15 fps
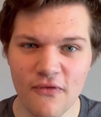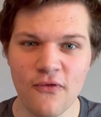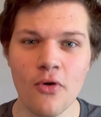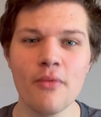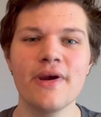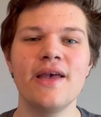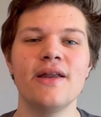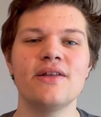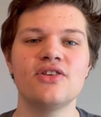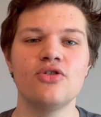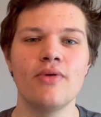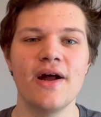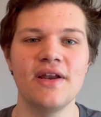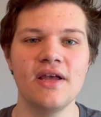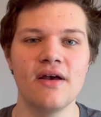before we get
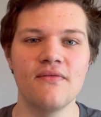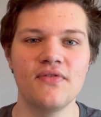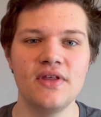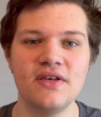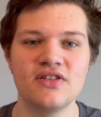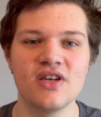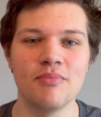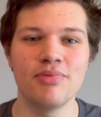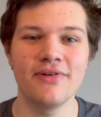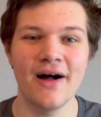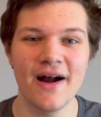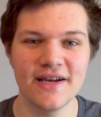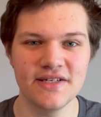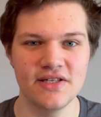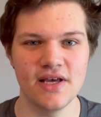into any of the
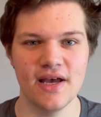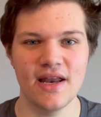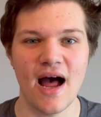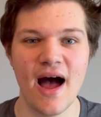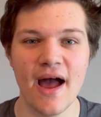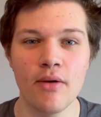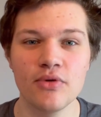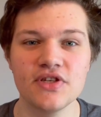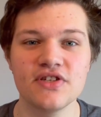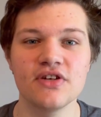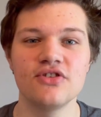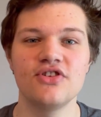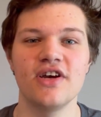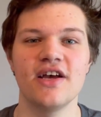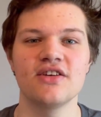supplies that I would
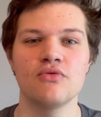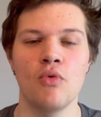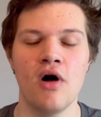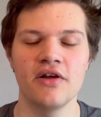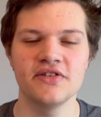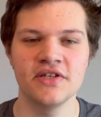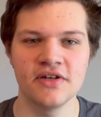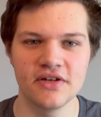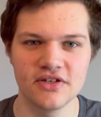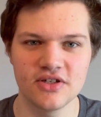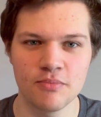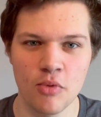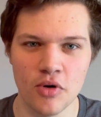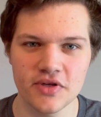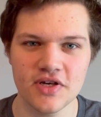suggest while sending
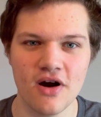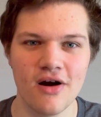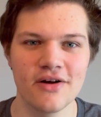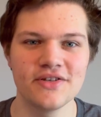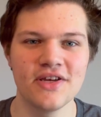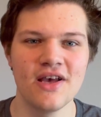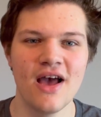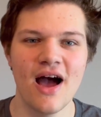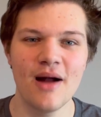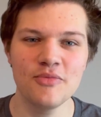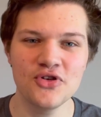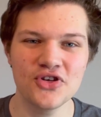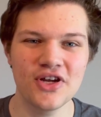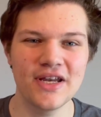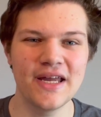sports cards,
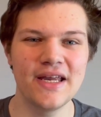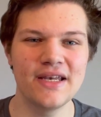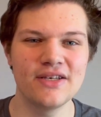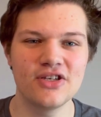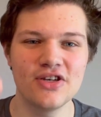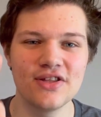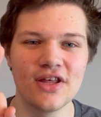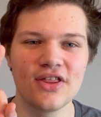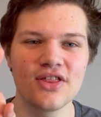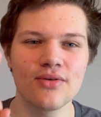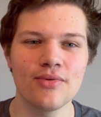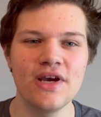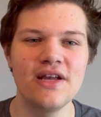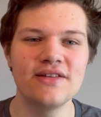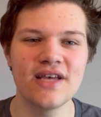I'm just gonna get into the
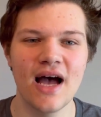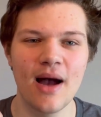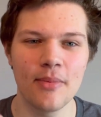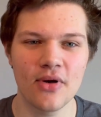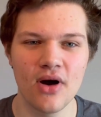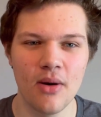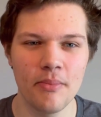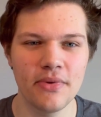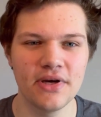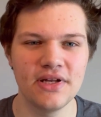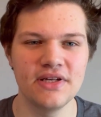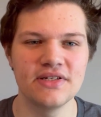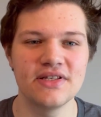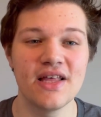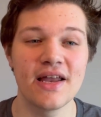3 top
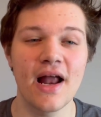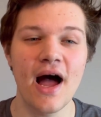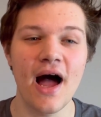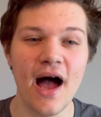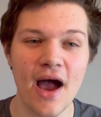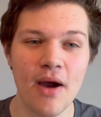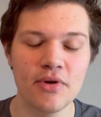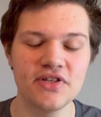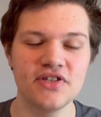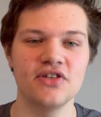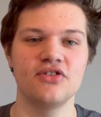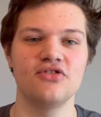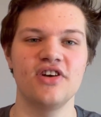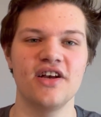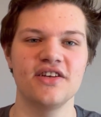companies that I would
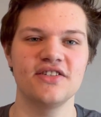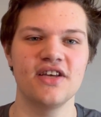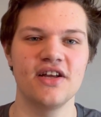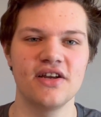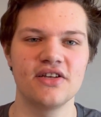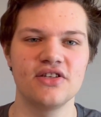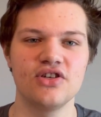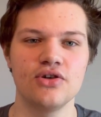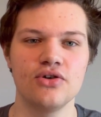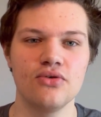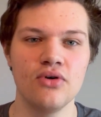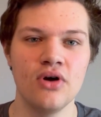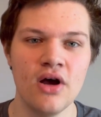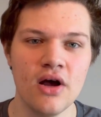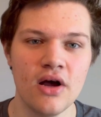suggest sending
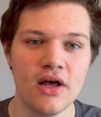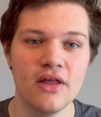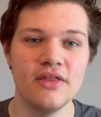to.